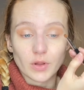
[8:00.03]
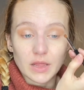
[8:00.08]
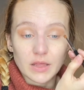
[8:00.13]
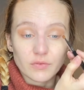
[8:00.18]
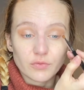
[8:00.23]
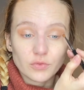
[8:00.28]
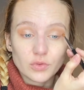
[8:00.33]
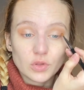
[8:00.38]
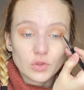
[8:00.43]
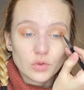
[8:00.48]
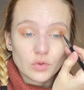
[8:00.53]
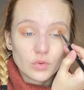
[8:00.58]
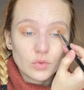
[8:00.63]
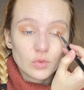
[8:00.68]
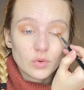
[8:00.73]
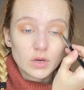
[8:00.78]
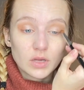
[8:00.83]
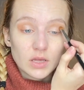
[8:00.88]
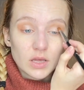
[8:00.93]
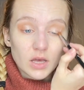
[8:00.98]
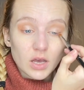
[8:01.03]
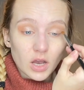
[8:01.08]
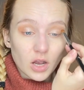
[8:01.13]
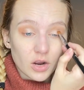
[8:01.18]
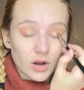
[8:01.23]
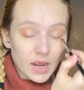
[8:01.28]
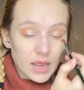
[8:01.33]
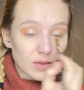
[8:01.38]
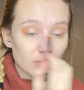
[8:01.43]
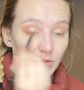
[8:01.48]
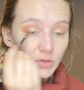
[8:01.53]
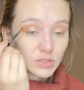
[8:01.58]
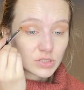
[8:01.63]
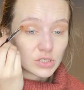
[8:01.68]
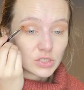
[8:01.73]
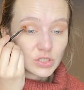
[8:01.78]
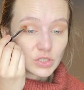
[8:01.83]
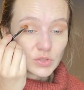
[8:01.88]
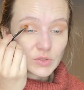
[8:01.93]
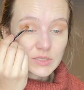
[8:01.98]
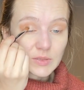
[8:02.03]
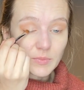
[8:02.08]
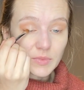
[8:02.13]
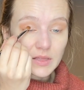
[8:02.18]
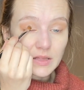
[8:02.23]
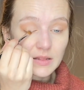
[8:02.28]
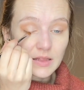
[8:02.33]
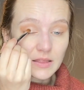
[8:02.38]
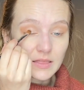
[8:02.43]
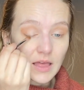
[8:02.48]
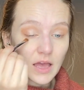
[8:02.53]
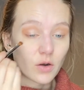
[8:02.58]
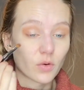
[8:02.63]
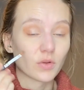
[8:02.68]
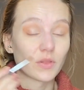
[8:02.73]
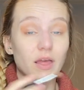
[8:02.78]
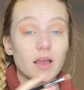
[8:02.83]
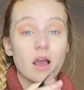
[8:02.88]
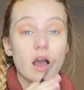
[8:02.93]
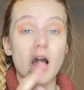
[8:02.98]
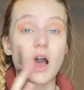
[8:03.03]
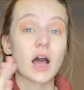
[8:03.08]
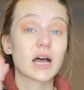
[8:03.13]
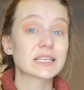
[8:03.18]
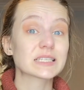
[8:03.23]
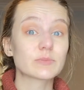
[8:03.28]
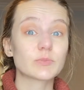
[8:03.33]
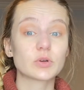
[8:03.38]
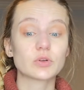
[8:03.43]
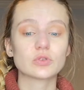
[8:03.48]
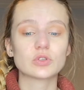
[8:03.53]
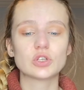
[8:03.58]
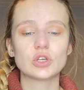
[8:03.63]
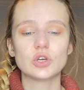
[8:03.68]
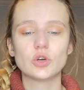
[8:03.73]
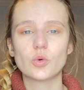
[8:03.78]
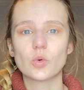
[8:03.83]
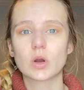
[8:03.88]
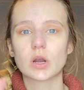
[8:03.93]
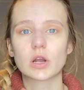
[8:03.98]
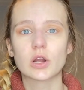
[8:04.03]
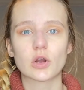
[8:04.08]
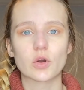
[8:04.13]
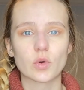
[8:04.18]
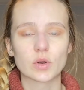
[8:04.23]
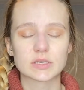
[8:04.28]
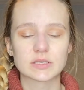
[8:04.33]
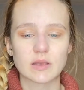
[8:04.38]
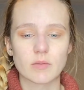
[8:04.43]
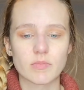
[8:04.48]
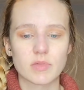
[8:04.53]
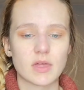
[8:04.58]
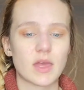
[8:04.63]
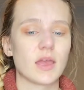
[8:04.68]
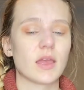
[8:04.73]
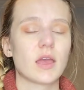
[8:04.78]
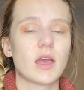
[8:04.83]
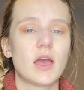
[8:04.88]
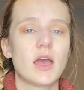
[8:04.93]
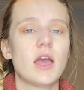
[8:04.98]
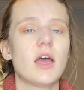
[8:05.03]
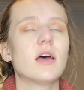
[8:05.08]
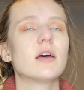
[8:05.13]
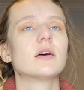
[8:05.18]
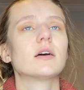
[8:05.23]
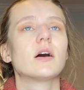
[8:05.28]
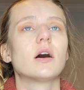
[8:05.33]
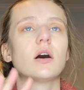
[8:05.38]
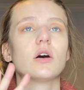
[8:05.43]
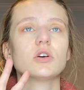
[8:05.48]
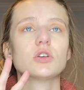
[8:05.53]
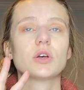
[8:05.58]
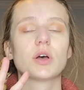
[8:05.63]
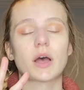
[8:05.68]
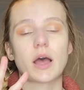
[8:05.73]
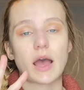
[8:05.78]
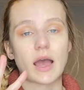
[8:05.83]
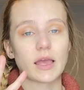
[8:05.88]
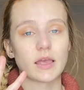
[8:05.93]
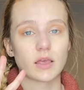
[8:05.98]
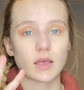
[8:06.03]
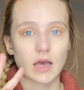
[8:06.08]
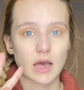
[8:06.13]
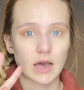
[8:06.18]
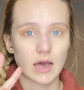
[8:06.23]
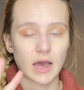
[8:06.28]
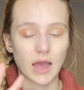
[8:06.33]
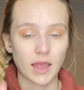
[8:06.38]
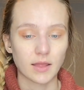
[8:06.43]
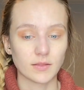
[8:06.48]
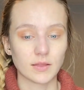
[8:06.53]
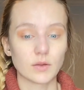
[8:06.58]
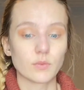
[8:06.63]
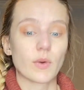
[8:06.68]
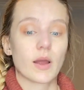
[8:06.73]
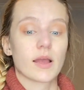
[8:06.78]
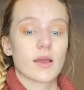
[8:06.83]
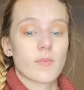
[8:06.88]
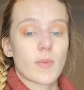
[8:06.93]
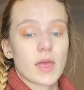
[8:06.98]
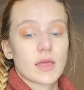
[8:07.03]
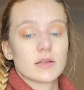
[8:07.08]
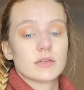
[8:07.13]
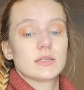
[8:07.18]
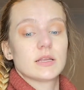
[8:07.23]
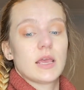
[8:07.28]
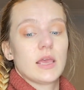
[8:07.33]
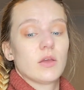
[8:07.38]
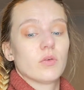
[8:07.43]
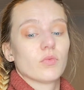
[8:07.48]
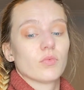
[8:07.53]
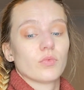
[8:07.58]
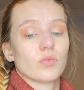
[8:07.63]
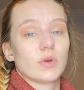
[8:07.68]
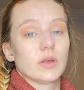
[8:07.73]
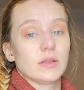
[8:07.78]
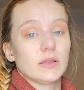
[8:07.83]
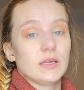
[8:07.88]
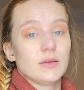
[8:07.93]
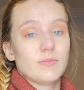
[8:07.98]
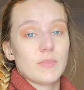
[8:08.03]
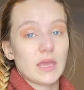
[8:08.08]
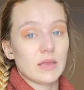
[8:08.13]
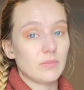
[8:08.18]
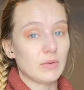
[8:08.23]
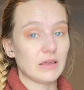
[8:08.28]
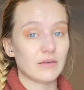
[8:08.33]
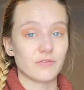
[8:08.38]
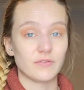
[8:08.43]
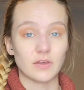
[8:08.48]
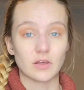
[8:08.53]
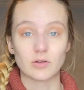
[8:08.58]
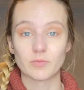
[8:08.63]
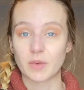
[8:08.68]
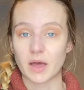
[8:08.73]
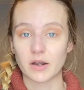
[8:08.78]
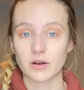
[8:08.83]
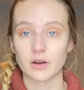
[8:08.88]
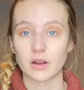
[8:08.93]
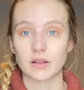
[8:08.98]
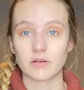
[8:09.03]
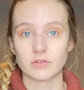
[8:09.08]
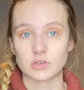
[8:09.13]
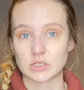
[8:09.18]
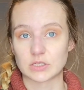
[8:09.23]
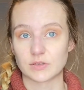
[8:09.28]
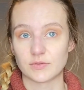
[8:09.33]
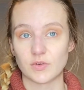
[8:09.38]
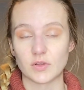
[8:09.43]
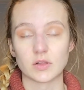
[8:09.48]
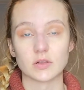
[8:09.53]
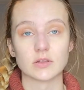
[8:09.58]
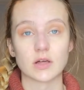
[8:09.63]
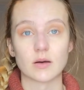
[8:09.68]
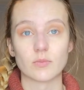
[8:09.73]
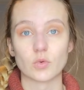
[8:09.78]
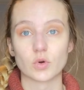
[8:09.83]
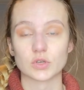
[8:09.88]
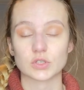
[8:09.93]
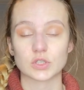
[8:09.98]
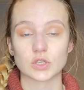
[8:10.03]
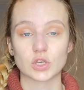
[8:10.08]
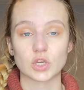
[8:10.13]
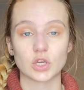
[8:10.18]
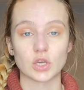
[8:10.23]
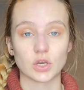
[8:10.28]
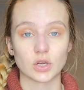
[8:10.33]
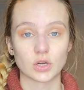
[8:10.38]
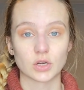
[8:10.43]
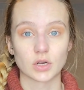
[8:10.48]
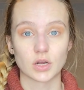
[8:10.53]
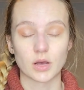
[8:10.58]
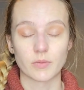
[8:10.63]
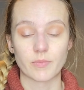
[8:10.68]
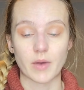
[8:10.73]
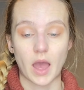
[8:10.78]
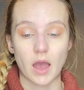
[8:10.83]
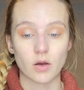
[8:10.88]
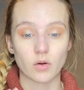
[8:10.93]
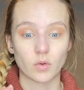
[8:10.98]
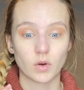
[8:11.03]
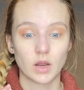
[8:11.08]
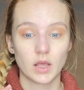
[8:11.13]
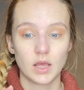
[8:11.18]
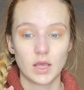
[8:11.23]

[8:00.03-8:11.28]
If you are able to do something like that, or like a hospital tour or something, I highly recommend. It really made me feel better and just feel a lot more secure about,